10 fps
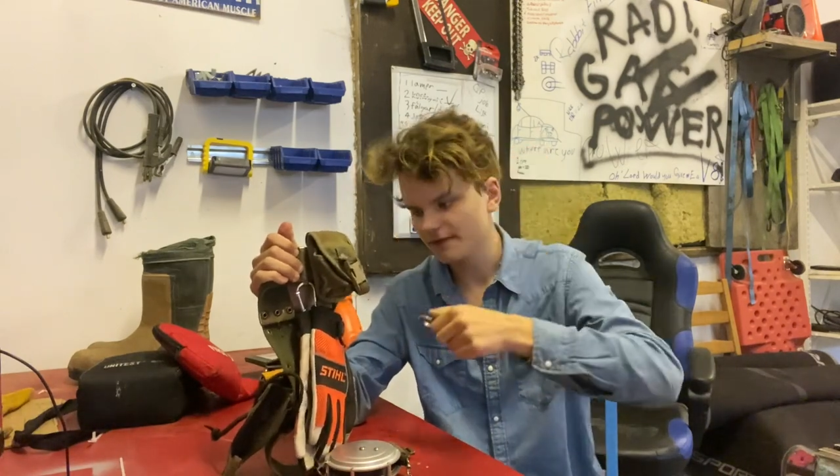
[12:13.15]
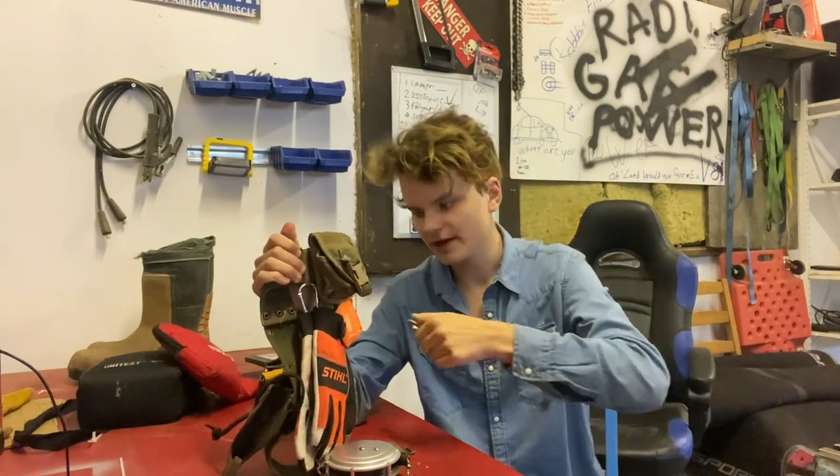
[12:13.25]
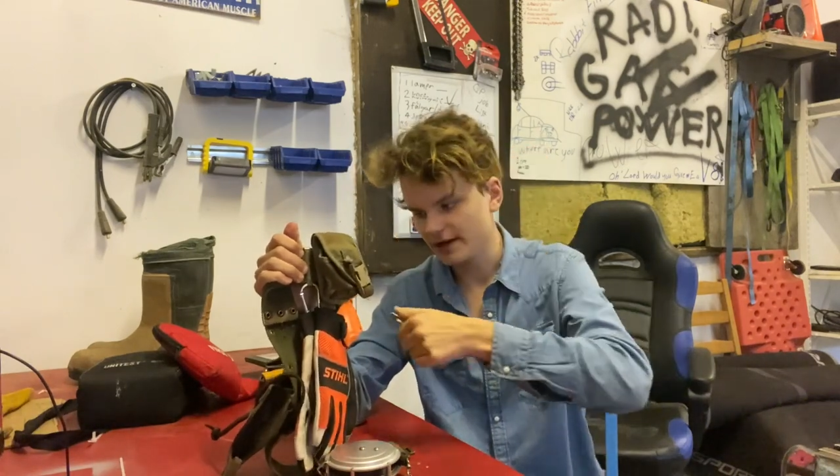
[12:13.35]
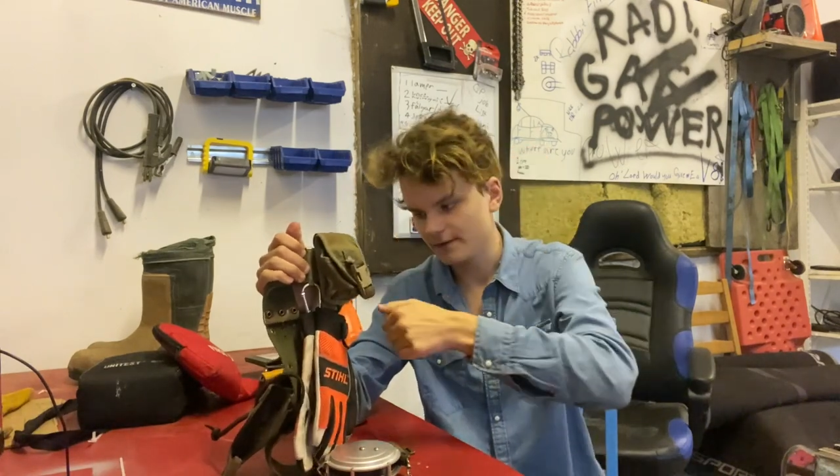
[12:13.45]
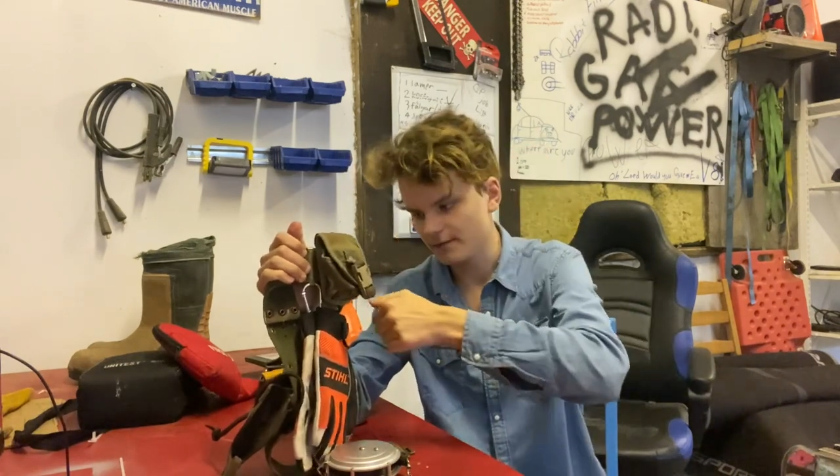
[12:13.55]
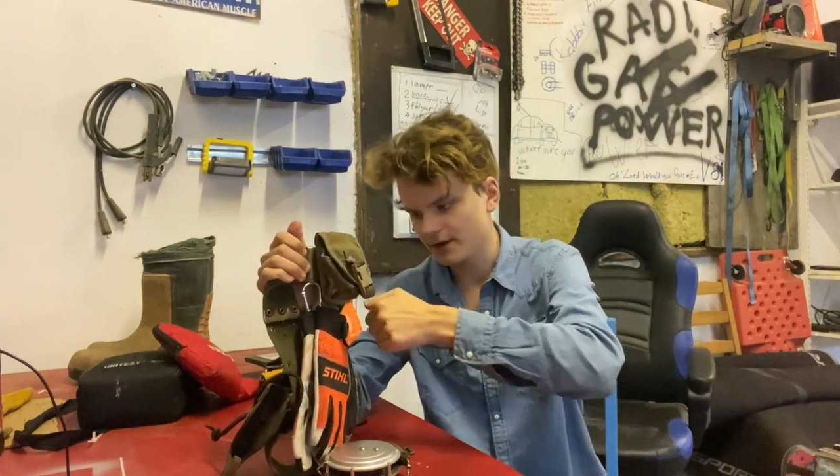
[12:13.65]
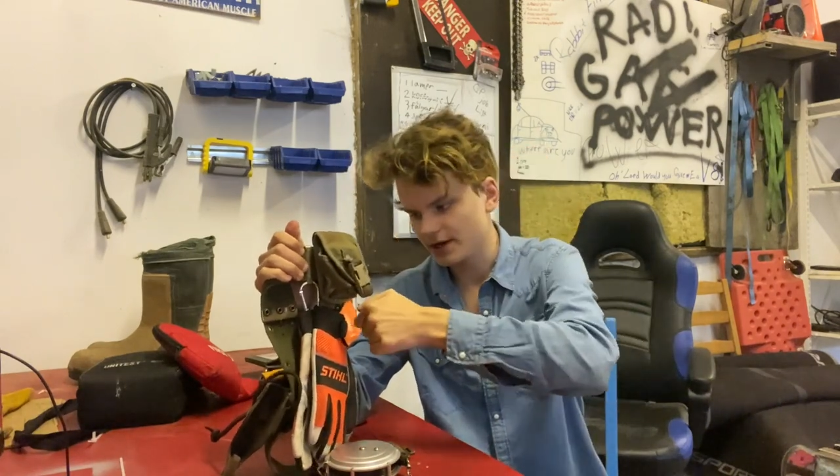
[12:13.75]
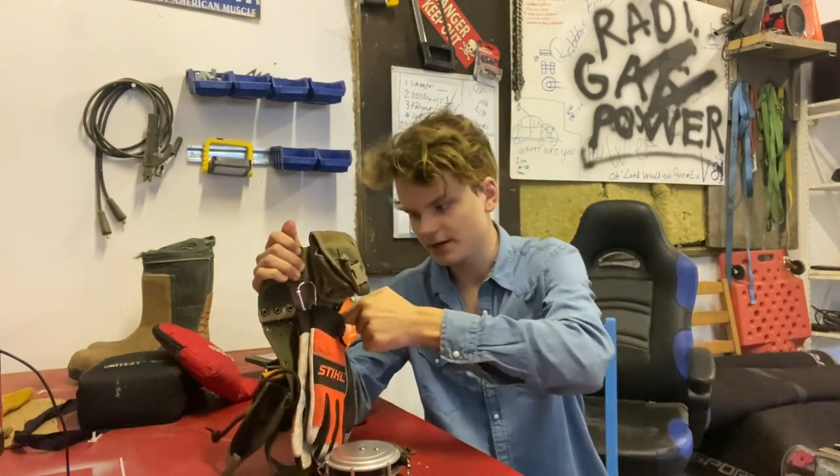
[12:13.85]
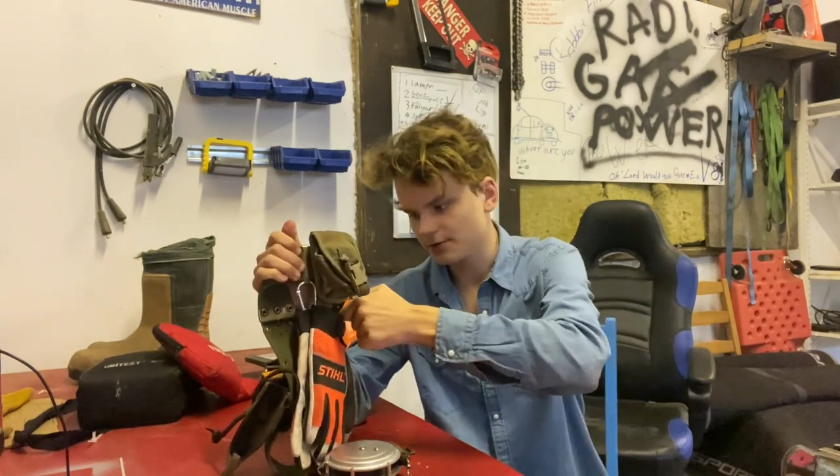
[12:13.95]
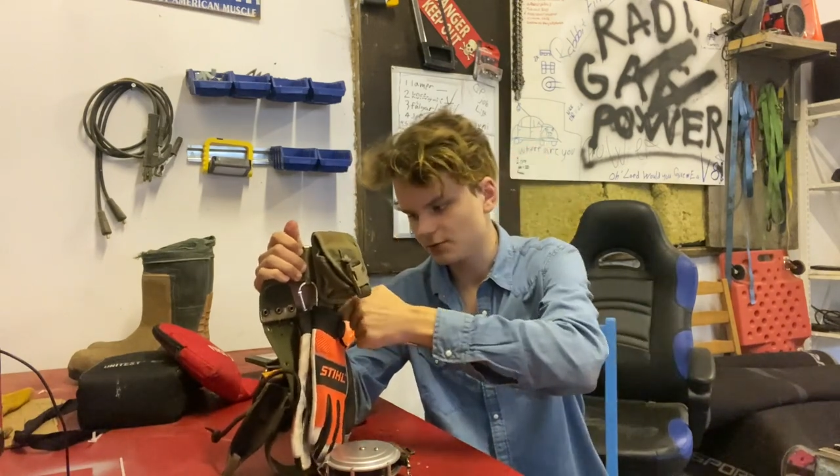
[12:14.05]
And then when
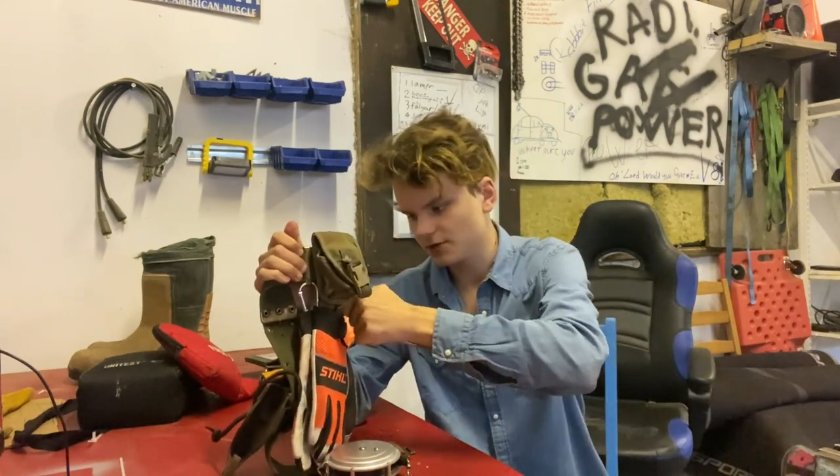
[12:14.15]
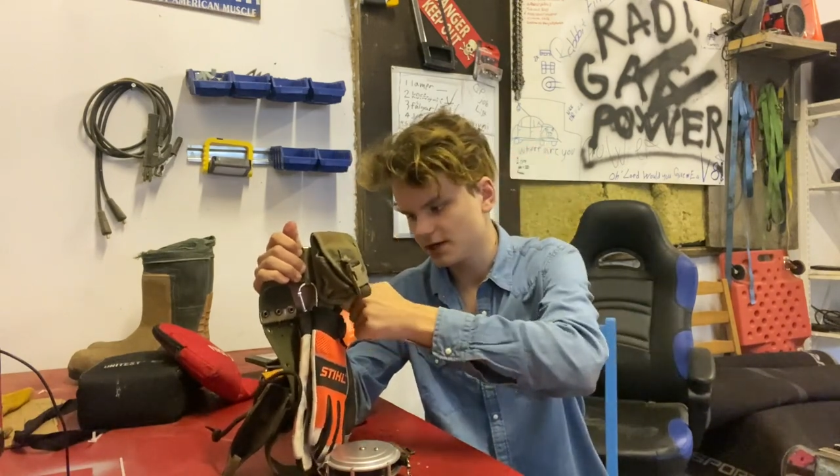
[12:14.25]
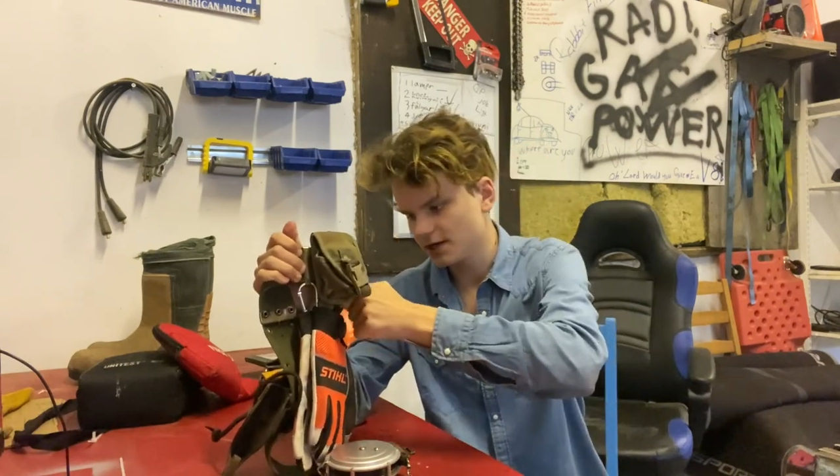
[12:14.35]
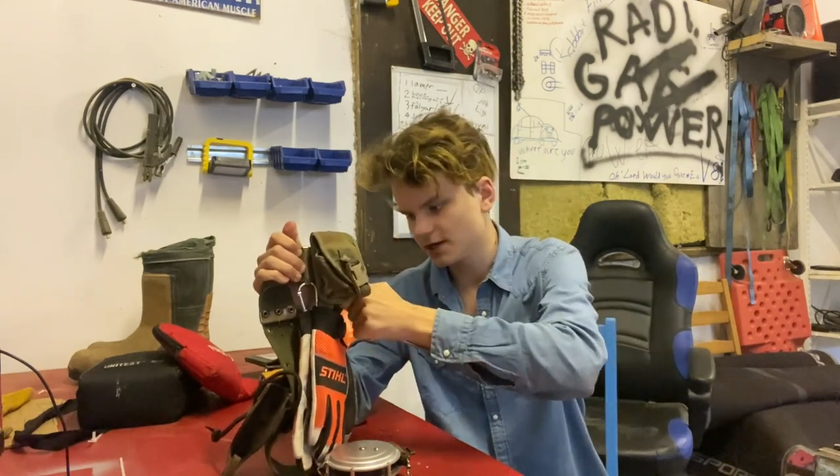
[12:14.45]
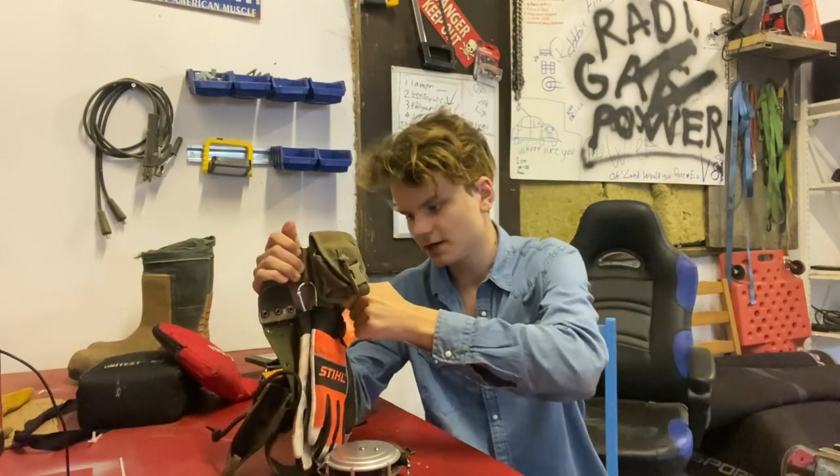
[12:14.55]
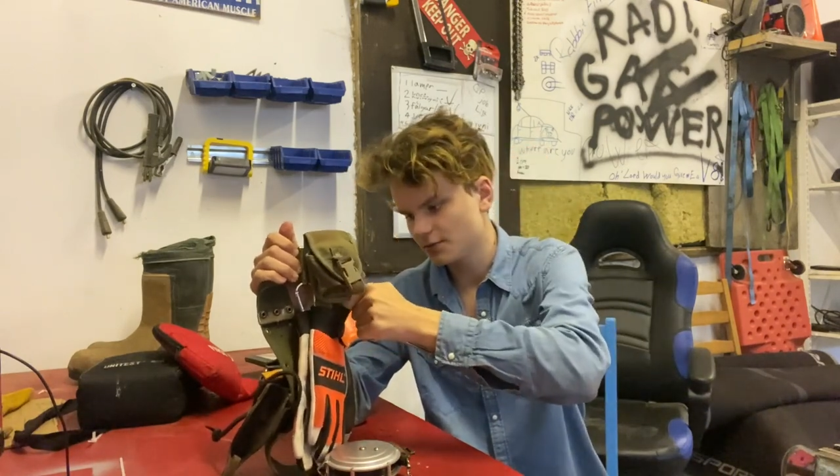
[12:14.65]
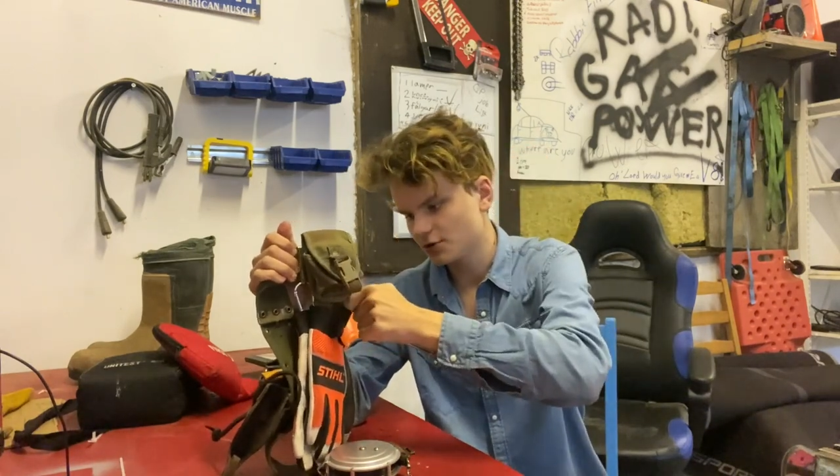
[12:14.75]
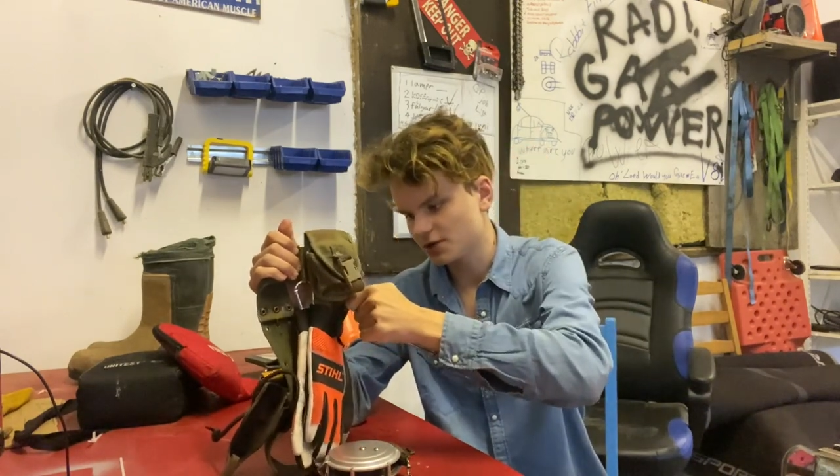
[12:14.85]
I don't need it anymore,